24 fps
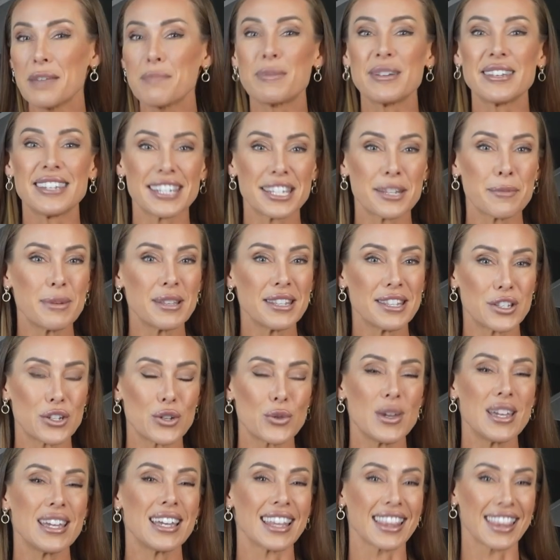participants
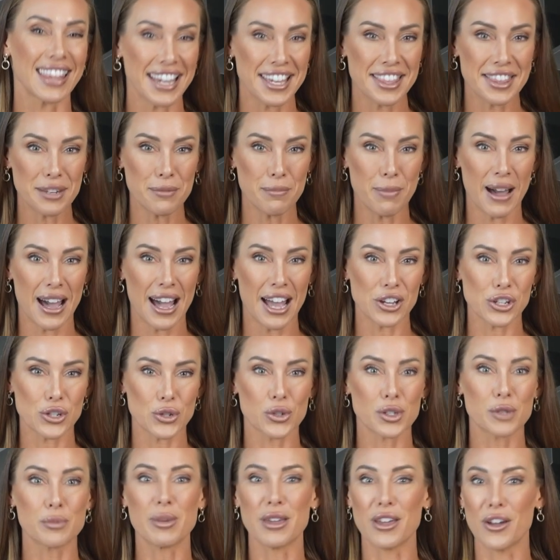doing lengthened
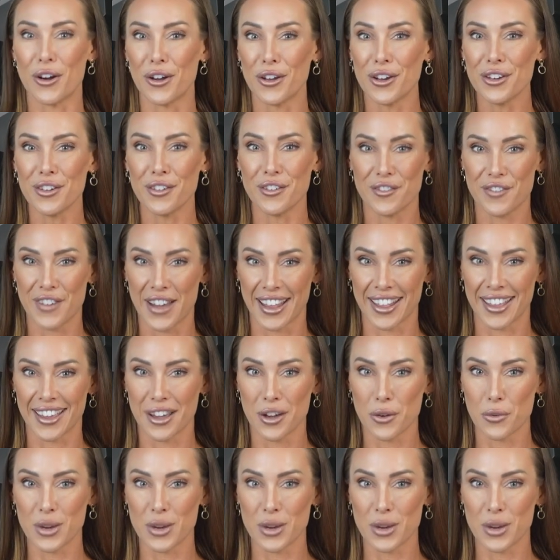partials beyond failure,